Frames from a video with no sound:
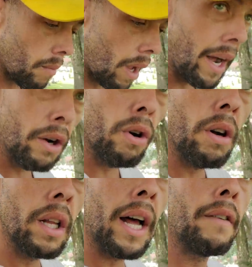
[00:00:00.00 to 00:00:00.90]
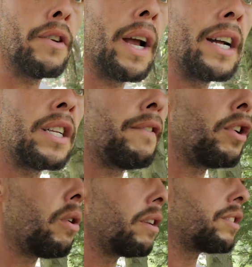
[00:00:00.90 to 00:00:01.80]
I know a lot of you guys have
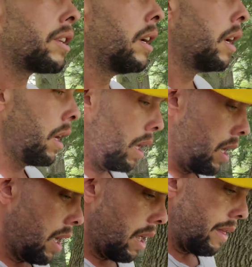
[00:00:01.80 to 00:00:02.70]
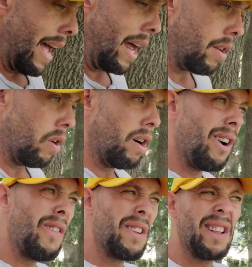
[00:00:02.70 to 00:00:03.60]
noticed that uh,
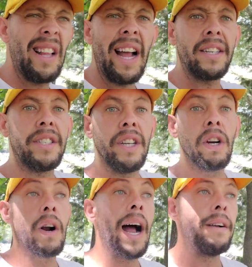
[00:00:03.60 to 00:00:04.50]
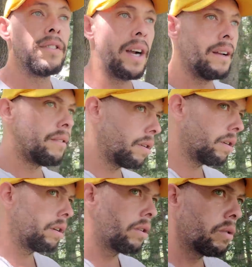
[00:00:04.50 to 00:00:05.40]
over the last year, I've done
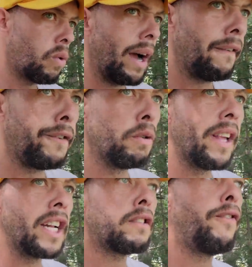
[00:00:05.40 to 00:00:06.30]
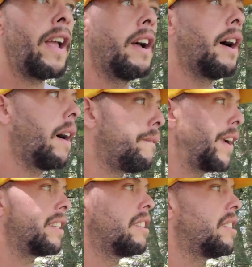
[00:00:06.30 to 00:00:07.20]
quite a few less fa uh,
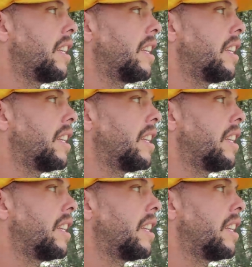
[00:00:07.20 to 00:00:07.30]
faces